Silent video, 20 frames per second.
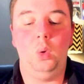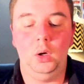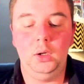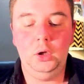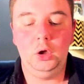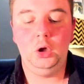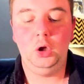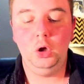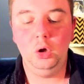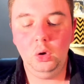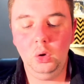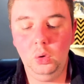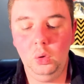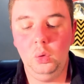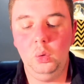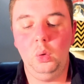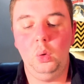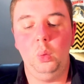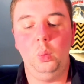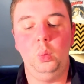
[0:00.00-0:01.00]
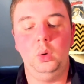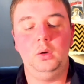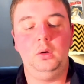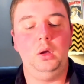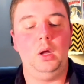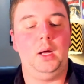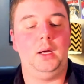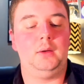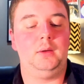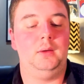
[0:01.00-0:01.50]
you would
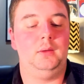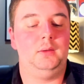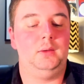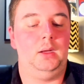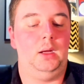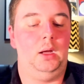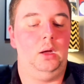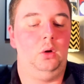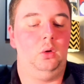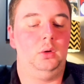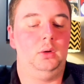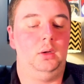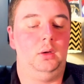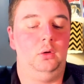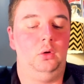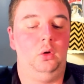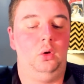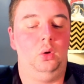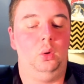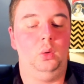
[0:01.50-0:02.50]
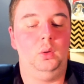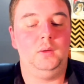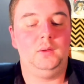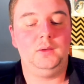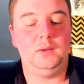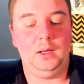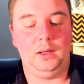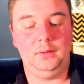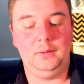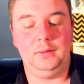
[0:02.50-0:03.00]
like to see on the new
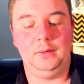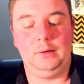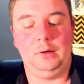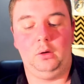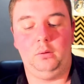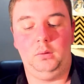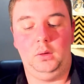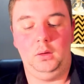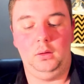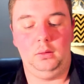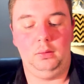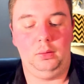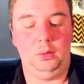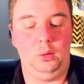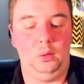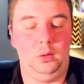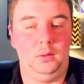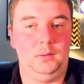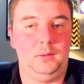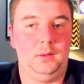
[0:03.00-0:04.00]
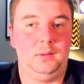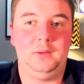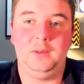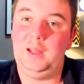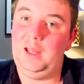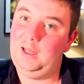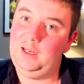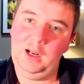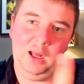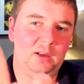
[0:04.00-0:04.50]
season of The Enthusiast.
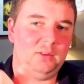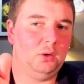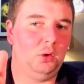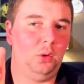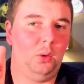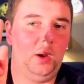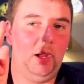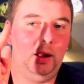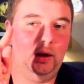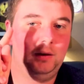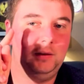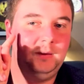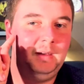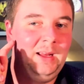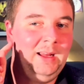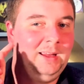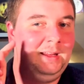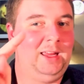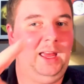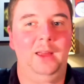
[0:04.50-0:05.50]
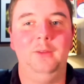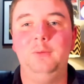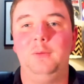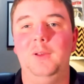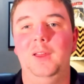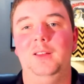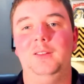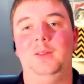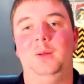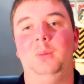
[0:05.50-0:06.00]
And as always, keep
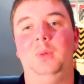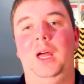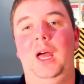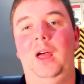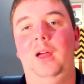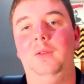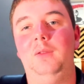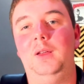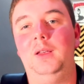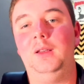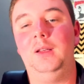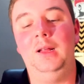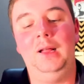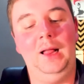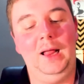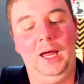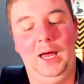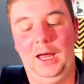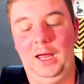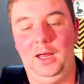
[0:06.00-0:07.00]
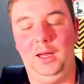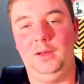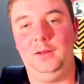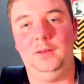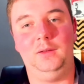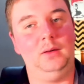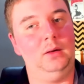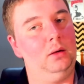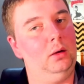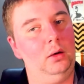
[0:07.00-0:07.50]
Phantom Caving,
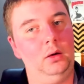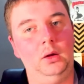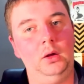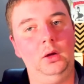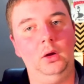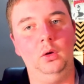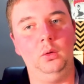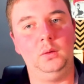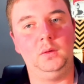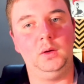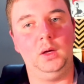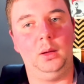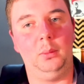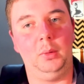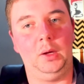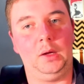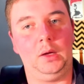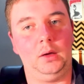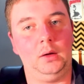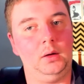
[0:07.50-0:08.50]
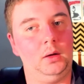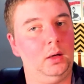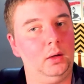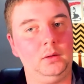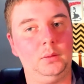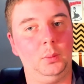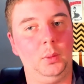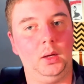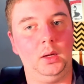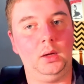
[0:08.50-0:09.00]
and you'll see me
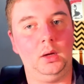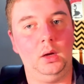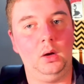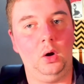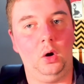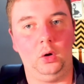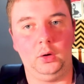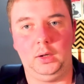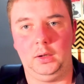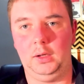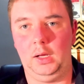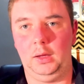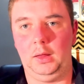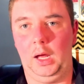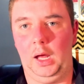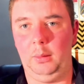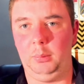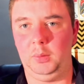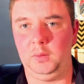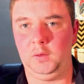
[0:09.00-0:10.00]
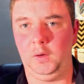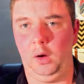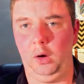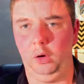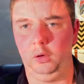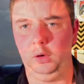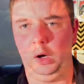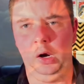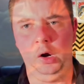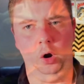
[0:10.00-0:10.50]
next week on another
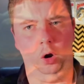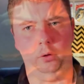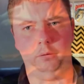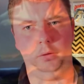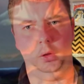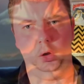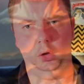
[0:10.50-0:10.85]
episode of The